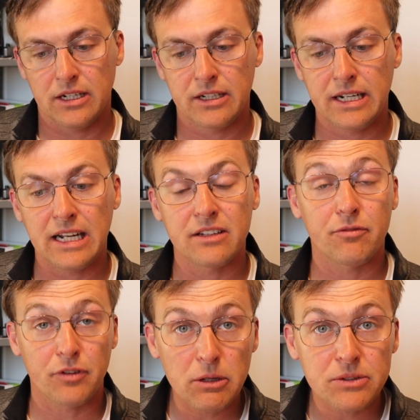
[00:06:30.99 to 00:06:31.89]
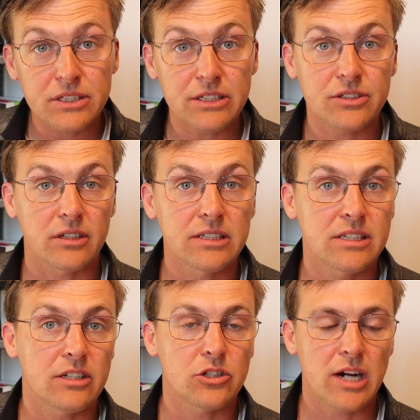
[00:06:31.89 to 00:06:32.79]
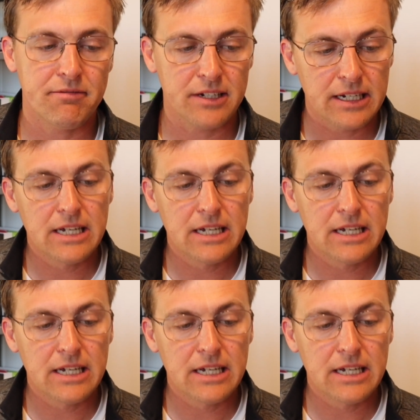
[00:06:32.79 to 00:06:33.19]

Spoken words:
Get on the frequency and start listening to the traffic.